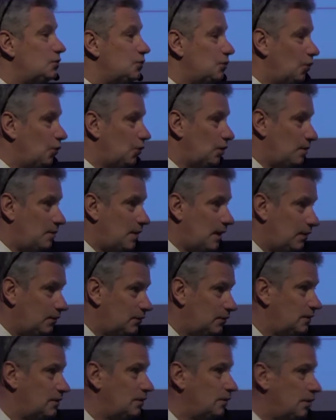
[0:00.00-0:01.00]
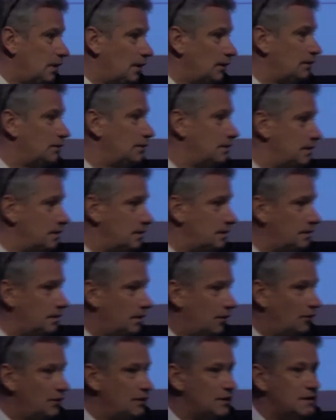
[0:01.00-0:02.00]
talk about
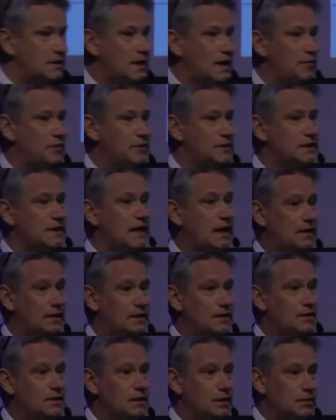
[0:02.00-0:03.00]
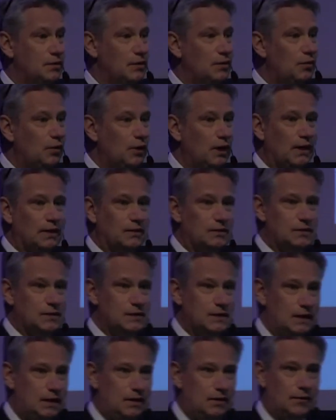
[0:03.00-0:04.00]
of the type of standards that we would like to
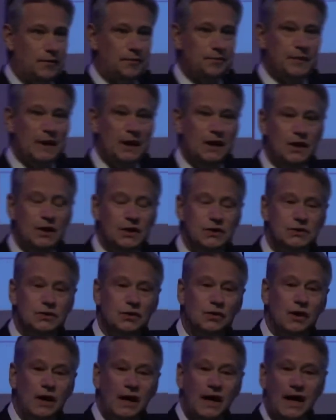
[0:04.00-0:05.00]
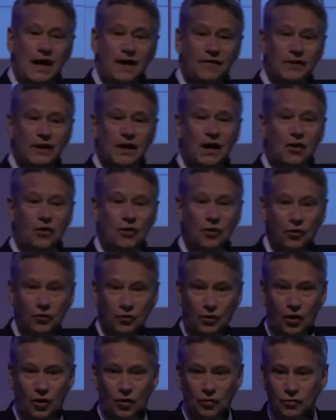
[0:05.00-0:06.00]
see. So having our
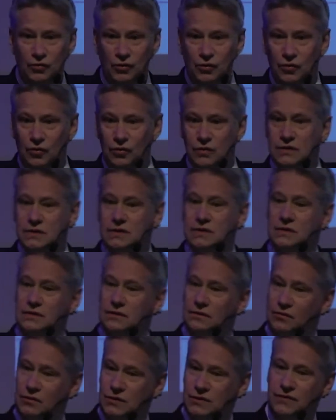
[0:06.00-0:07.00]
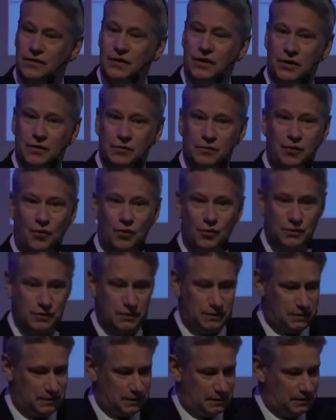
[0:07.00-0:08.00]
own rules was very
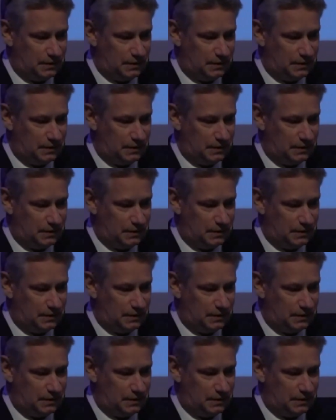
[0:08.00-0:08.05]
important.